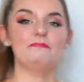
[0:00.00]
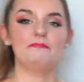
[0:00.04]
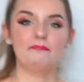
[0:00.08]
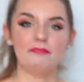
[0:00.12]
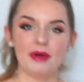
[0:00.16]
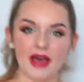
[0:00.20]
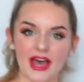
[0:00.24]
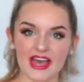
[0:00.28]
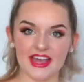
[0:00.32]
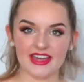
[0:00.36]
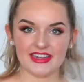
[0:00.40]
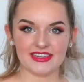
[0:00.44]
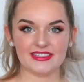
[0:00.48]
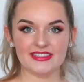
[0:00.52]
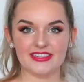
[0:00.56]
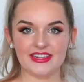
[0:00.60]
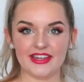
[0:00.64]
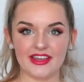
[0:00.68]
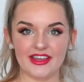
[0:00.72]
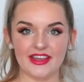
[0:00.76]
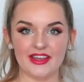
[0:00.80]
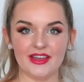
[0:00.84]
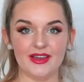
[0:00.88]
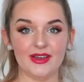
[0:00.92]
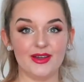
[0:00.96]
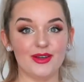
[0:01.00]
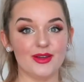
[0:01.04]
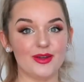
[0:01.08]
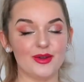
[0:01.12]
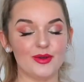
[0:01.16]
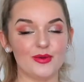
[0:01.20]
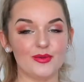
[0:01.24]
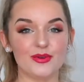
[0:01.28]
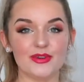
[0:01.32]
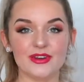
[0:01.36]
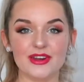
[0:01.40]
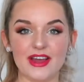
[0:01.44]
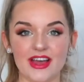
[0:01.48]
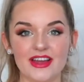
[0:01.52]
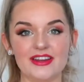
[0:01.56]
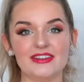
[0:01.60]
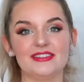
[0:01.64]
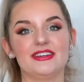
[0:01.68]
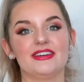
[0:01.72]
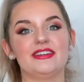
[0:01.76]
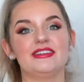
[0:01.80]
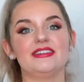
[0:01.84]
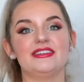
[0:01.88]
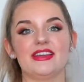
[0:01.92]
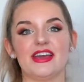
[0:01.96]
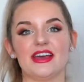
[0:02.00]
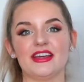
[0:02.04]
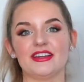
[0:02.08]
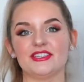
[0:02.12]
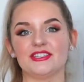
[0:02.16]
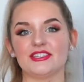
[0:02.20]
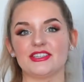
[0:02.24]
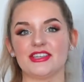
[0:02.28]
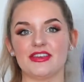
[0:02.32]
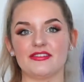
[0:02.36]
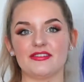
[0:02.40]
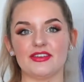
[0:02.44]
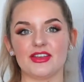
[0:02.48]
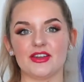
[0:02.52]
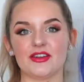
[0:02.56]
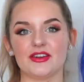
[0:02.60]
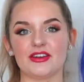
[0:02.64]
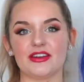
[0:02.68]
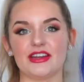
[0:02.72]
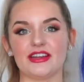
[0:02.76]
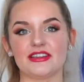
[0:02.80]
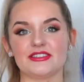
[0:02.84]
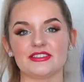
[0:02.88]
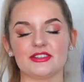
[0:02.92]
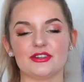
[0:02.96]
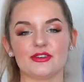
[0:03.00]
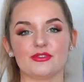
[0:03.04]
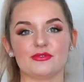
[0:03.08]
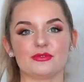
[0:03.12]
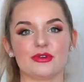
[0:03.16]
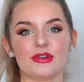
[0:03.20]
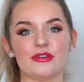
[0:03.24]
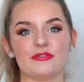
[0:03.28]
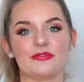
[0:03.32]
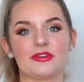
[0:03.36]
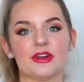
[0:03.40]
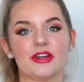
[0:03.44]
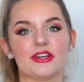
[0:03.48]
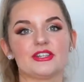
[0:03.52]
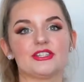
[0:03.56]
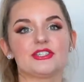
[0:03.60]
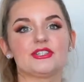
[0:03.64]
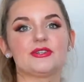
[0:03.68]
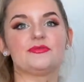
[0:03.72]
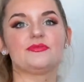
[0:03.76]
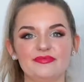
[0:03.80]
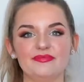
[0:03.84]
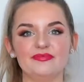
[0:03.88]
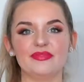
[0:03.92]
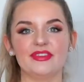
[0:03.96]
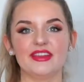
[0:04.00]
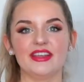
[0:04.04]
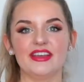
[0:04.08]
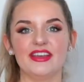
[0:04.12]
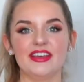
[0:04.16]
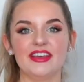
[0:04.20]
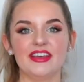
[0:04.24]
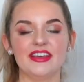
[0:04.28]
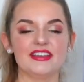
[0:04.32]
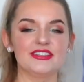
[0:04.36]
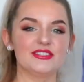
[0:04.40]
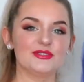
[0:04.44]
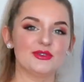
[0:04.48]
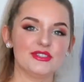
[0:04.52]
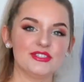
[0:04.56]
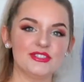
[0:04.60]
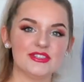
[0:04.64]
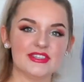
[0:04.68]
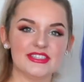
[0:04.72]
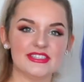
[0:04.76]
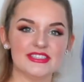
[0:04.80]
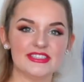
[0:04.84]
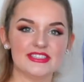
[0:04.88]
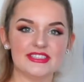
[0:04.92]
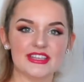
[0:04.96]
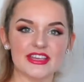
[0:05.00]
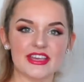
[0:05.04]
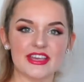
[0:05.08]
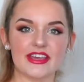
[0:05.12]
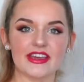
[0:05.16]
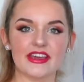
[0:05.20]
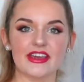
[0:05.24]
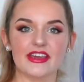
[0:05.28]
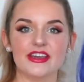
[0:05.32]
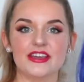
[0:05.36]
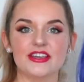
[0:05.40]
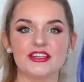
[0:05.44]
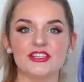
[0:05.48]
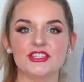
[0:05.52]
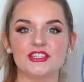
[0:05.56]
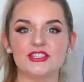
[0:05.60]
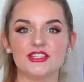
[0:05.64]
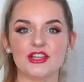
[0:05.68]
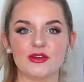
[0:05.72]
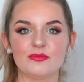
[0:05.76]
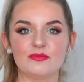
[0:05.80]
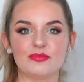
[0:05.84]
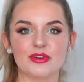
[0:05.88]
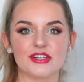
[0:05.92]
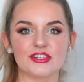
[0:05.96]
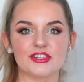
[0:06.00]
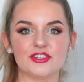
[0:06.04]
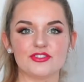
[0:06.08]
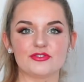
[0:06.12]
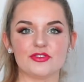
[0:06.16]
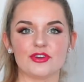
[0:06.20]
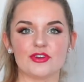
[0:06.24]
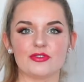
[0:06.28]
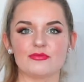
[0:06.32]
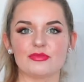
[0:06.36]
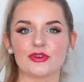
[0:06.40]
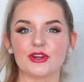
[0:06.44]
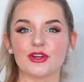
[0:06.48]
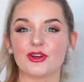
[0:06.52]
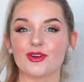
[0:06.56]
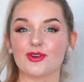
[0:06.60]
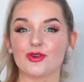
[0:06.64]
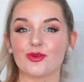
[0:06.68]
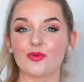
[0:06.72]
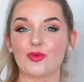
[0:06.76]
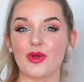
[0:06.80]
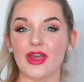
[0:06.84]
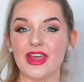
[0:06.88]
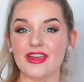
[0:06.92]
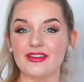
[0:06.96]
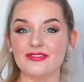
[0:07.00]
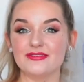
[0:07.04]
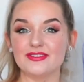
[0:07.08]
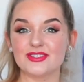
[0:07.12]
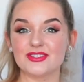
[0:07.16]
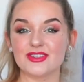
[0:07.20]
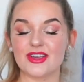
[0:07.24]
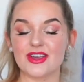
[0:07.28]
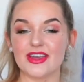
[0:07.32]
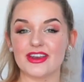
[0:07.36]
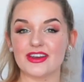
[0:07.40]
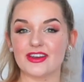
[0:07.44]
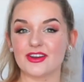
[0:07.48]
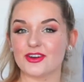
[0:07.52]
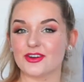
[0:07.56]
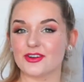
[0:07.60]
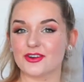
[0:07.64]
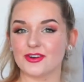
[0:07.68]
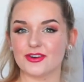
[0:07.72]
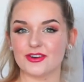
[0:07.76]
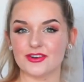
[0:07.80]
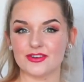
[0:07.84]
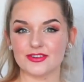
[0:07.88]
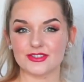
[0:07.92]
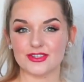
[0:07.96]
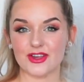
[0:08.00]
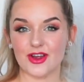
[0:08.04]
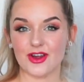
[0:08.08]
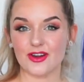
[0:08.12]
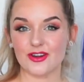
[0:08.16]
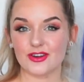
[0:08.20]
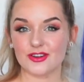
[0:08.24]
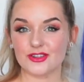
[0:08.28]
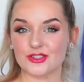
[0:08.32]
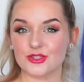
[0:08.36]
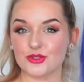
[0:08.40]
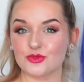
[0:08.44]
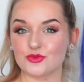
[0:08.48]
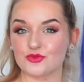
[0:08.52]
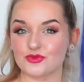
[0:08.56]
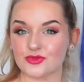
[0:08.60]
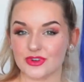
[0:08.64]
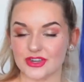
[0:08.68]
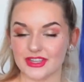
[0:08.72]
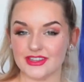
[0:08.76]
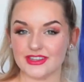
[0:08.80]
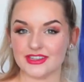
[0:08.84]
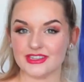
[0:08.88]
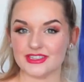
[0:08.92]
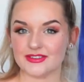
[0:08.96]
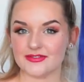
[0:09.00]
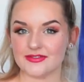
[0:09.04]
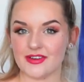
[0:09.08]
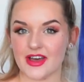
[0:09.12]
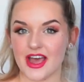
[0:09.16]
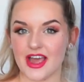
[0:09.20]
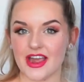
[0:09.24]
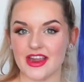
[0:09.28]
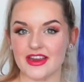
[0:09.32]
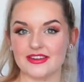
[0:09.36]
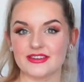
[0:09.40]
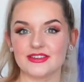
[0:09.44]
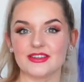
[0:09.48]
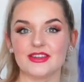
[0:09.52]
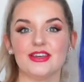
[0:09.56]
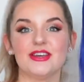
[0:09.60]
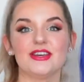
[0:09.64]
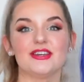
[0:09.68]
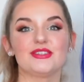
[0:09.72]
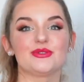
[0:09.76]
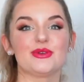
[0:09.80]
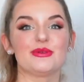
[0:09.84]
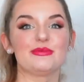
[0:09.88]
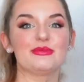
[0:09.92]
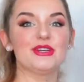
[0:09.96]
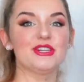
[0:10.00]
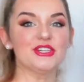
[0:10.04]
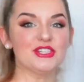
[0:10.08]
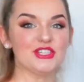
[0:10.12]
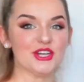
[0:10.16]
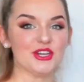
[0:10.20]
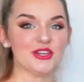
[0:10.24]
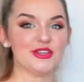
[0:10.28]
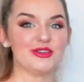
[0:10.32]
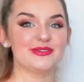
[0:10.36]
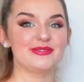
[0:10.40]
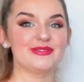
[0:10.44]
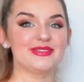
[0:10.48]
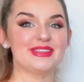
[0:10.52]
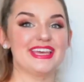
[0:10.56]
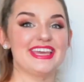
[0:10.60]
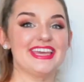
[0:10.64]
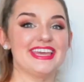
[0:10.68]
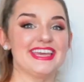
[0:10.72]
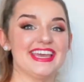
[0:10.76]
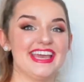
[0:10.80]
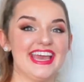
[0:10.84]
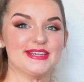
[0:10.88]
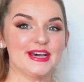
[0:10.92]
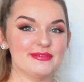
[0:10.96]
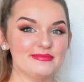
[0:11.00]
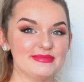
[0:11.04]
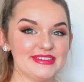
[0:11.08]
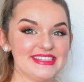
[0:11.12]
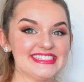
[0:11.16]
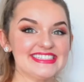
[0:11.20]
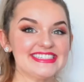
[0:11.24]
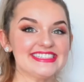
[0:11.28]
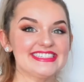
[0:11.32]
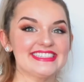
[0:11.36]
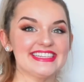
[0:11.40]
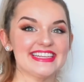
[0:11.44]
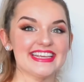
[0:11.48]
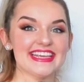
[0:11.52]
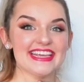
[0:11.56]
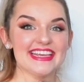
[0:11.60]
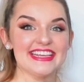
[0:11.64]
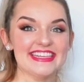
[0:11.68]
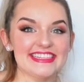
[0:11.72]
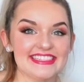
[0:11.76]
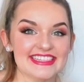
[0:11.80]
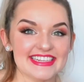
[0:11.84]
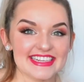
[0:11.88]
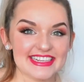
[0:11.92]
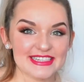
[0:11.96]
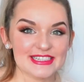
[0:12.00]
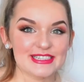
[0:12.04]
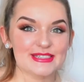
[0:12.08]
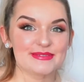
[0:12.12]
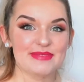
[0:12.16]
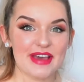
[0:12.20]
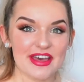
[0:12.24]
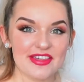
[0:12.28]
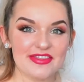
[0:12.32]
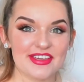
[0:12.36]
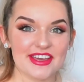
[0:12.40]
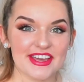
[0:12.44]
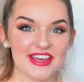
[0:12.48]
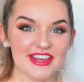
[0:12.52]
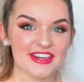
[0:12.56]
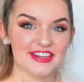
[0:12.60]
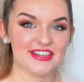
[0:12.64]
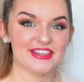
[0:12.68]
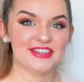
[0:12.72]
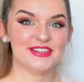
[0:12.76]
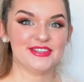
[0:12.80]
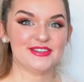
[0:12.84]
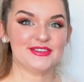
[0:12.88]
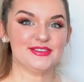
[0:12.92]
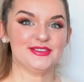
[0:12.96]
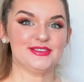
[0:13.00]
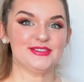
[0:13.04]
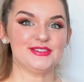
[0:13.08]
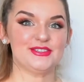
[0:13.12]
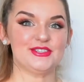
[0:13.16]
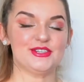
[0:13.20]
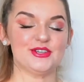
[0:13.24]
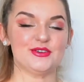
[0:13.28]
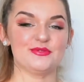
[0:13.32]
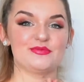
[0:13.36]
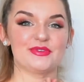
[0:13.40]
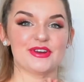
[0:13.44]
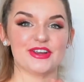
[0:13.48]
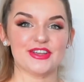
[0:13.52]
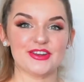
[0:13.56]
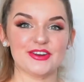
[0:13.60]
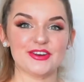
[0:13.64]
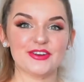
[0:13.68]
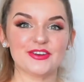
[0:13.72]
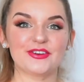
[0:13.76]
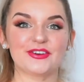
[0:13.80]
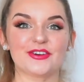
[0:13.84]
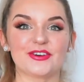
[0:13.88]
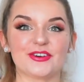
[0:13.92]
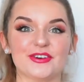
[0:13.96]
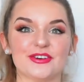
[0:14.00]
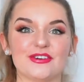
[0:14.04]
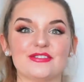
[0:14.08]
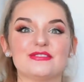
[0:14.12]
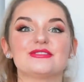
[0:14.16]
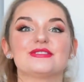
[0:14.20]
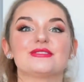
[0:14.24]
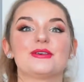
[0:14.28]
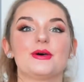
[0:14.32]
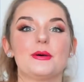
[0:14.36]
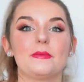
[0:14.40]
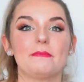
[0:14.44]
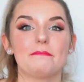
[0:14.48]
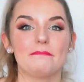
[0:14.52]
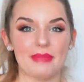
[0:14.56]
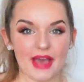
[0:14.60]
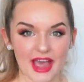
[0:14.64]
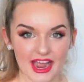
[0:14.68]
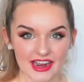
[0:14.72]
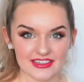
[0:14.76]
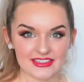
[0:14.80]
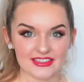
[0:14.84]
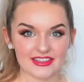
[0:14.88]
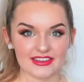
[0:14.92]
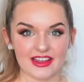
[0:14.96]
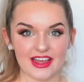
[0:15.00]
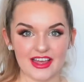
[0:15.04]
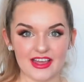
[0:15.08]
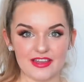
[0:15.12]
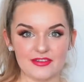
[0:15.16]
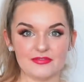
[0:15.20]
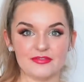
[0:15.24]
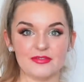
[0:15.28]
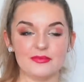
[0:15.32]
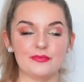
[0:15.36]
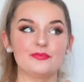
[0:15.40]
but we're not done yet, just giving her a nice little refresh. So as you can see, she's all brushed through, but her waves and her curls aren't really defined. So I'm gonna show you the dumbest, easiest method to bring your curls back to life.